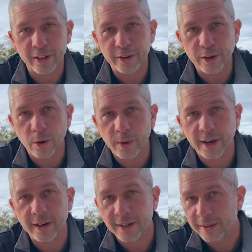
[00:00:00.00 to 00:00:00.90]
of
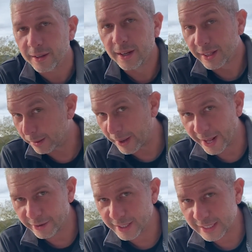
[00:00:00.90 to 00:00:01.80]
nowhere and the
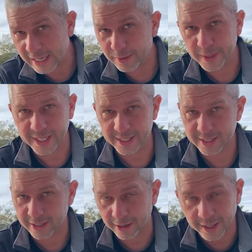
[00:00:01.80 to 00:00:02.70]
battery's dead, we can
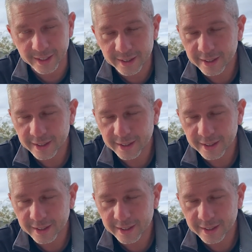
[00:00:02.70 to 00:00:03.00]
start it.